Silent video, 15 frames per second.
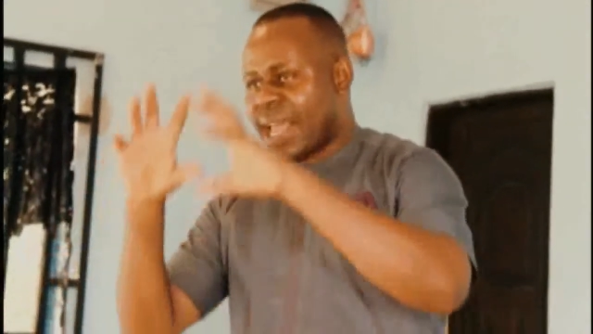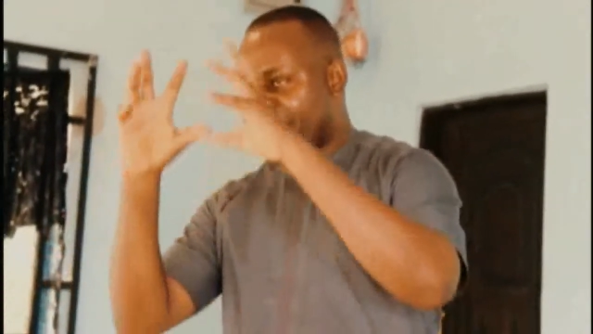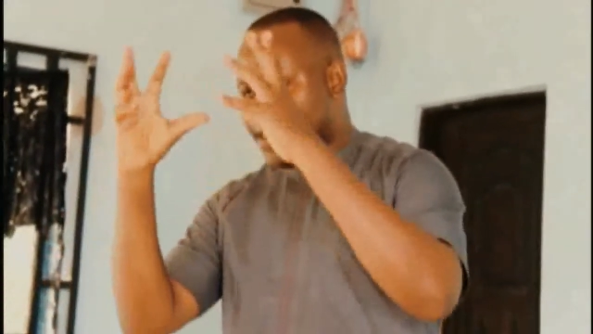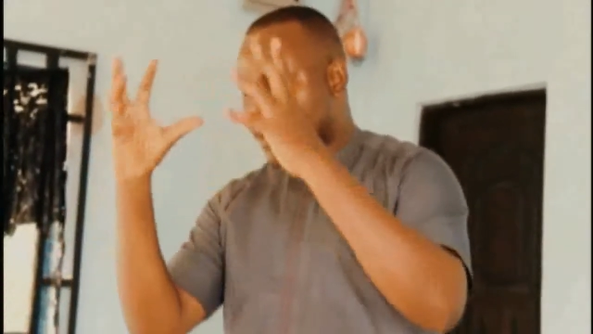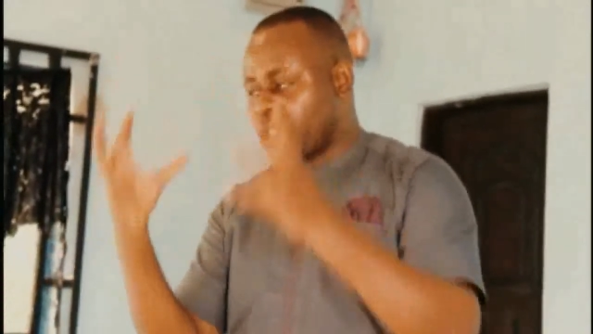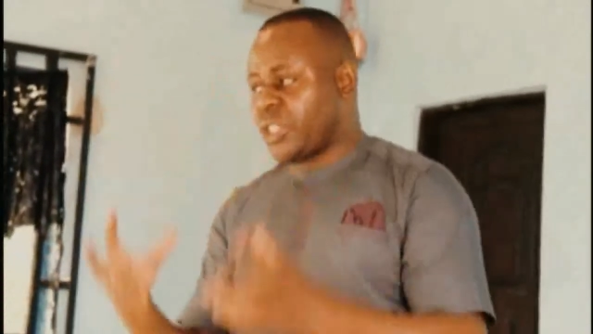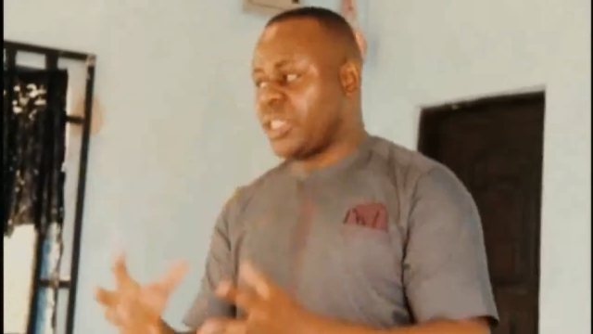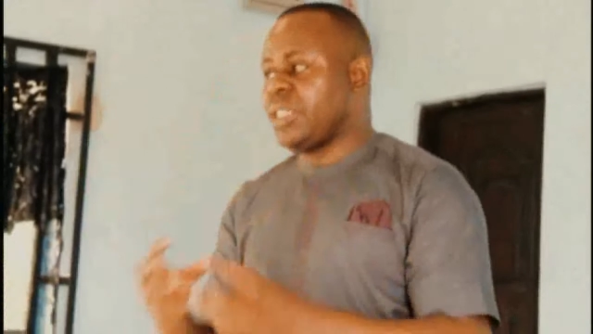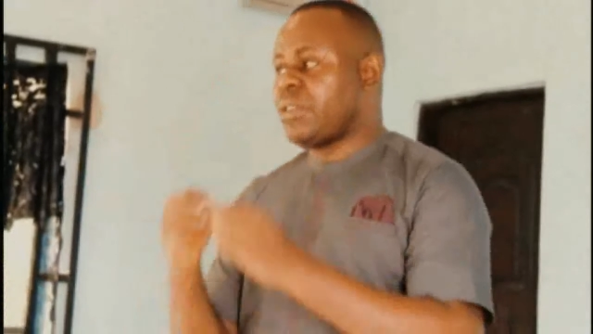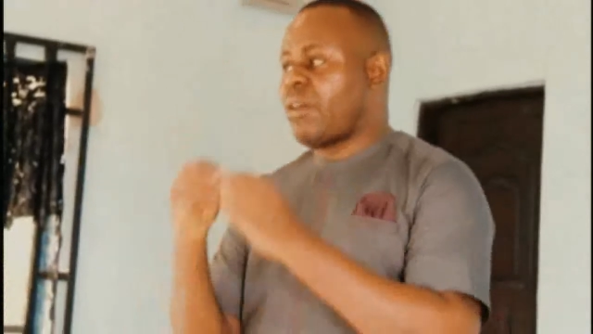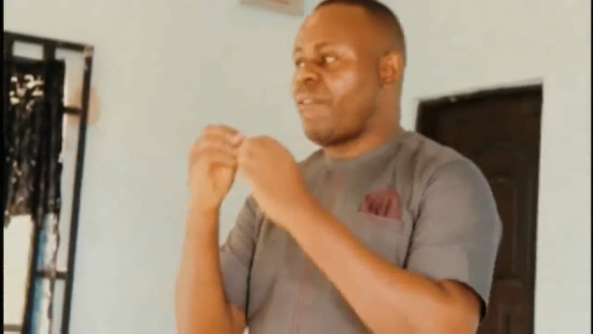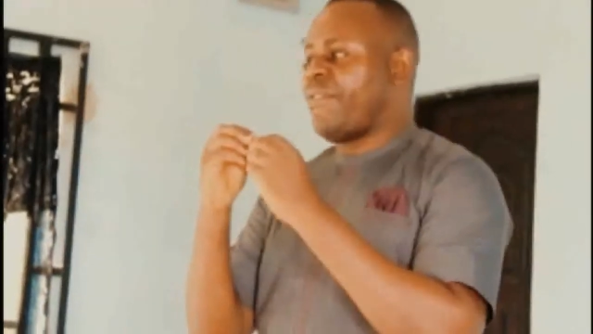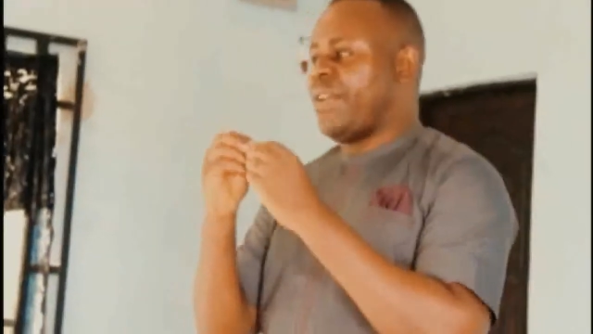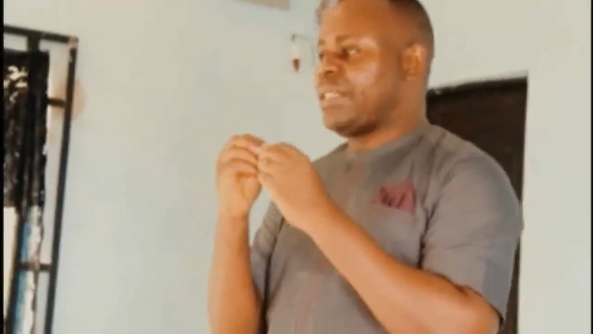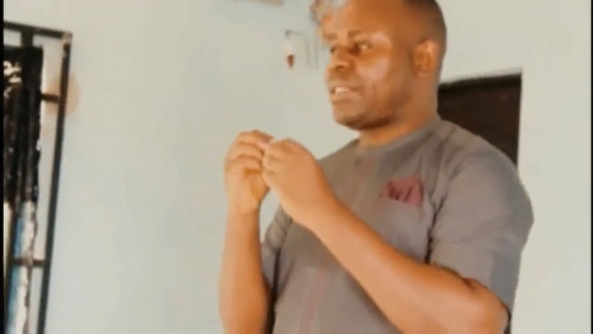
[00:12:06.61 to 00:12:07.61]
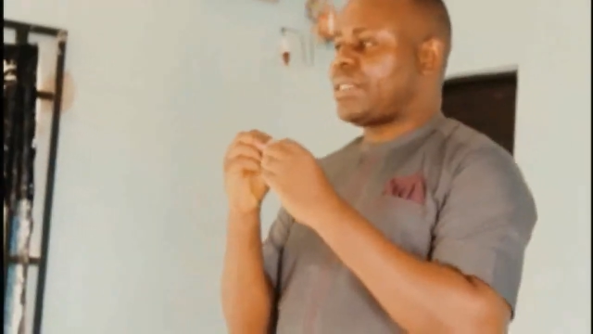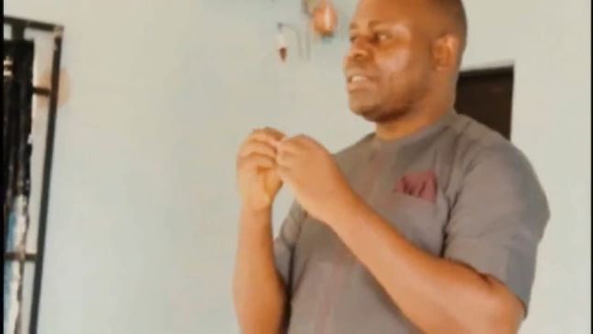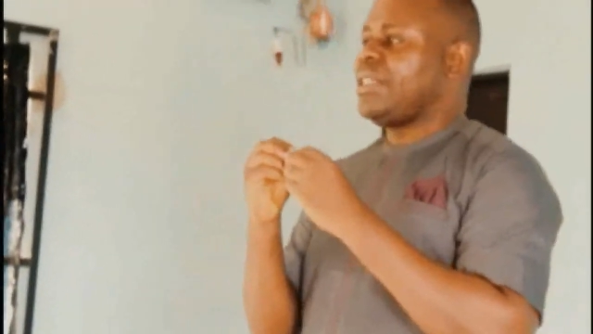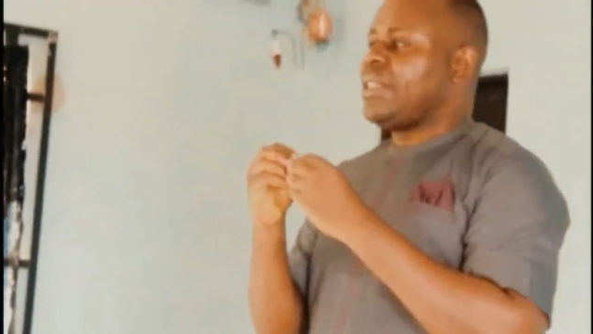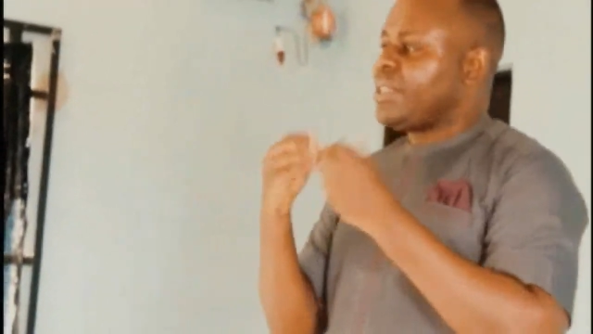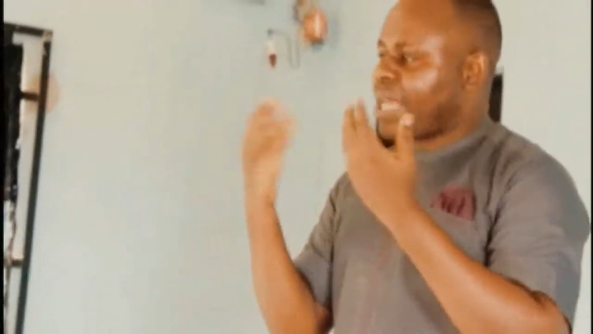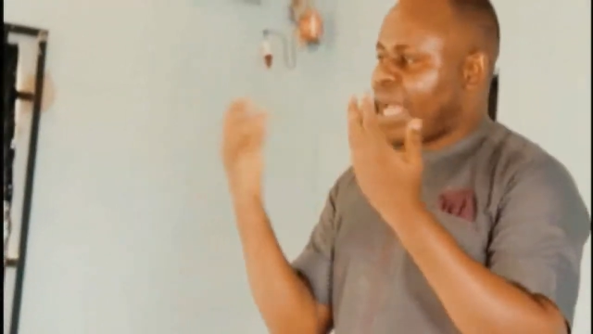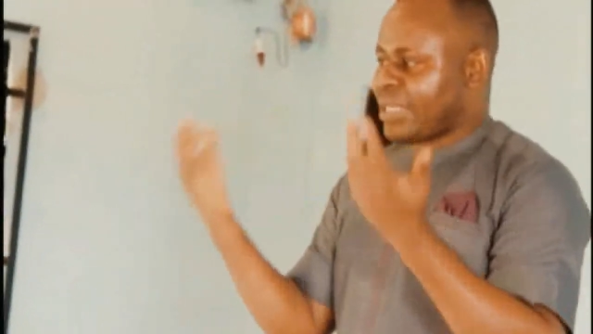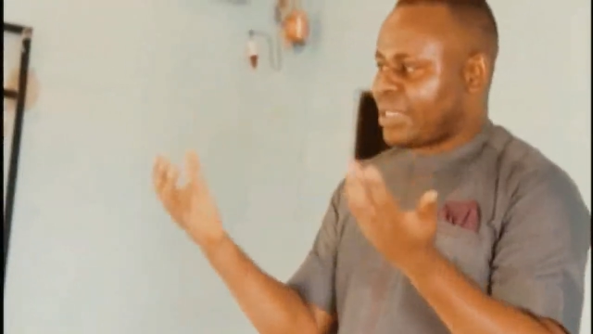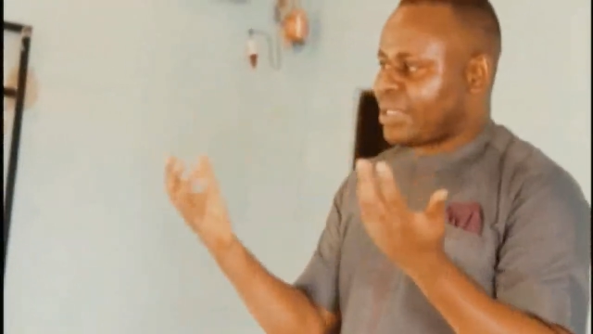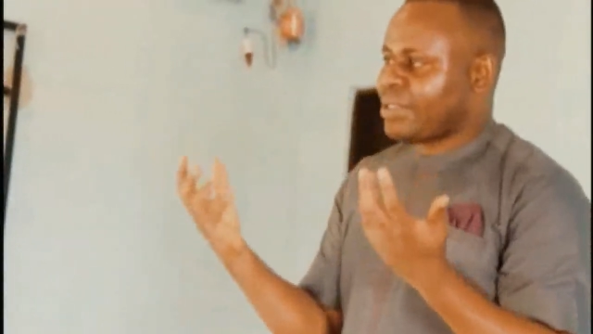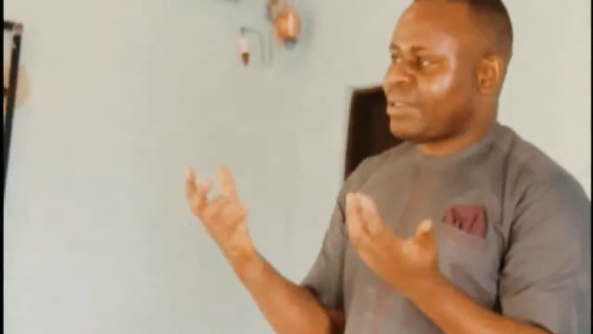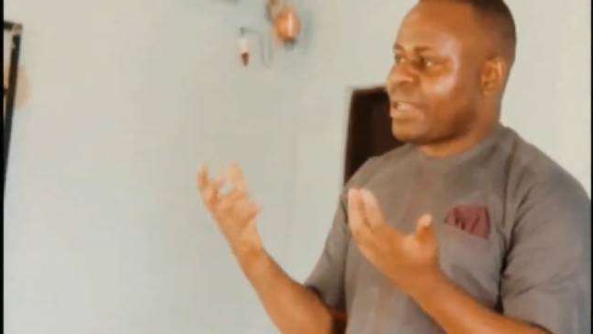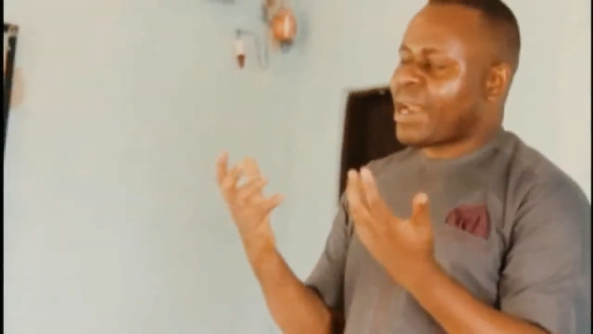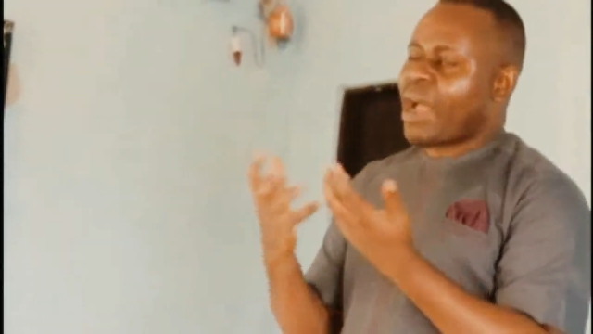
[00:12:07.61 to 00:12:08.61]
the shield of it
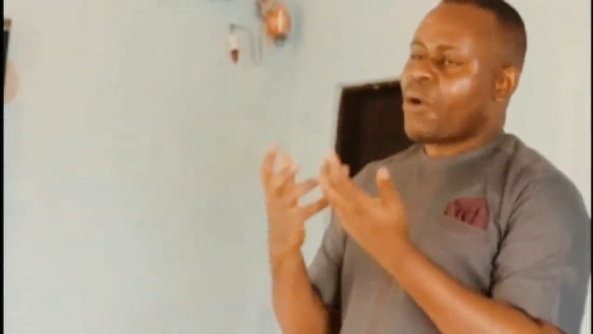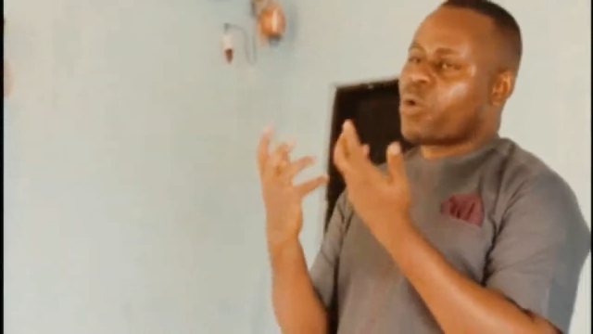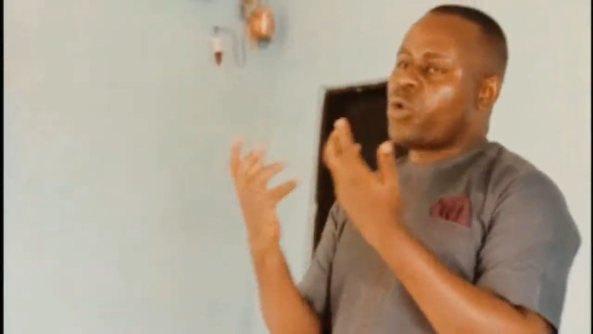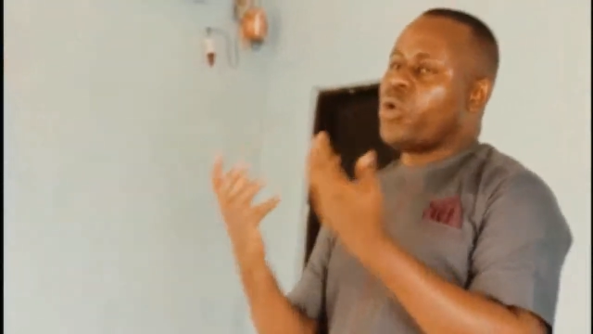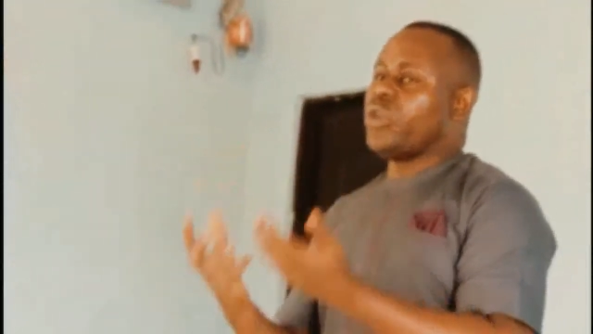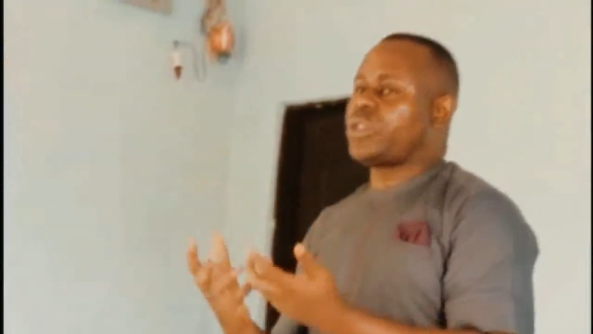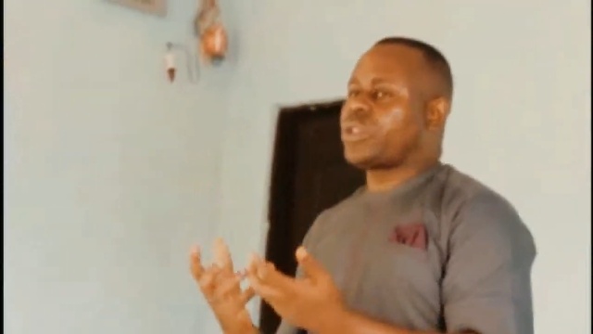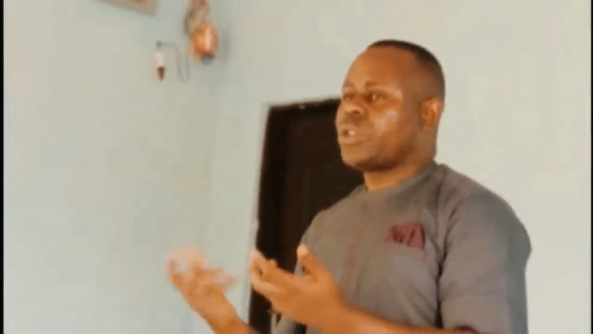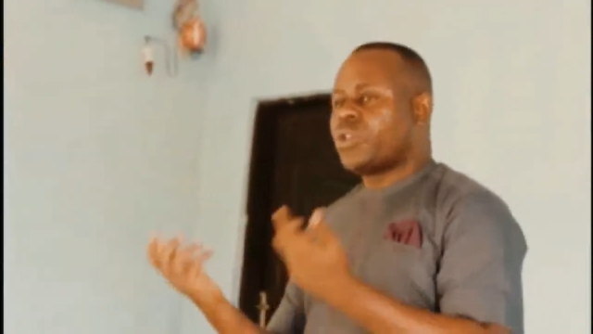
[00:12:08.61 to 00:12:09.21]
that are good